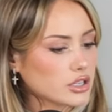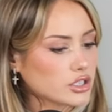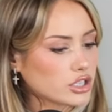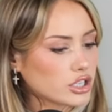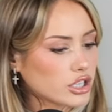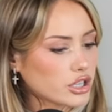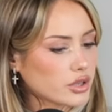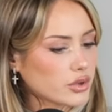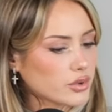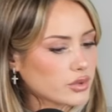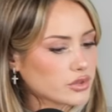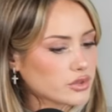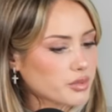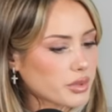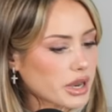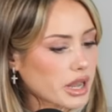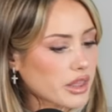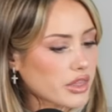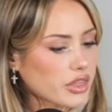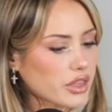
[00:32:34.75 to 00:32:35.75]
to use,
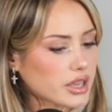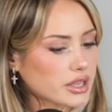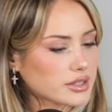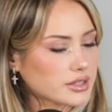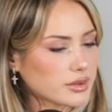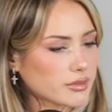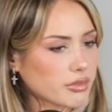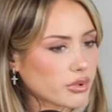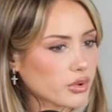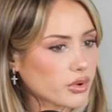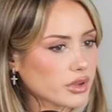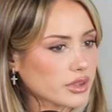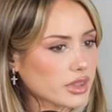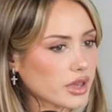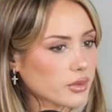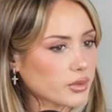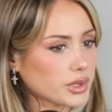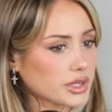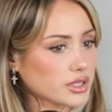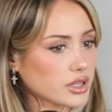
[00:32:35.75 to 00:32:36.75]
but I think it's important
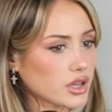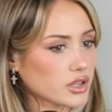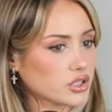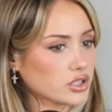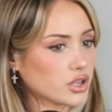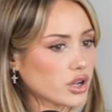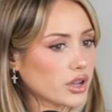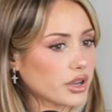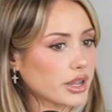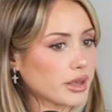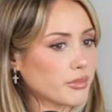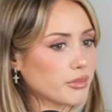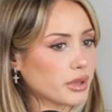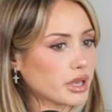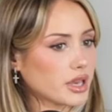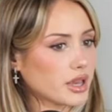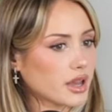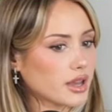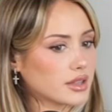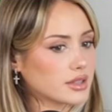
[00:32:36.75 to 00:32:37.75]
that we touch on it
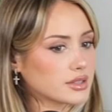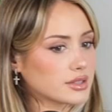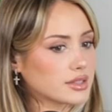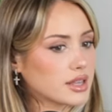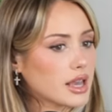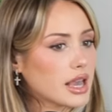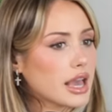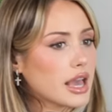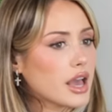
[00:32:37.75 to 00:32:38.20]
because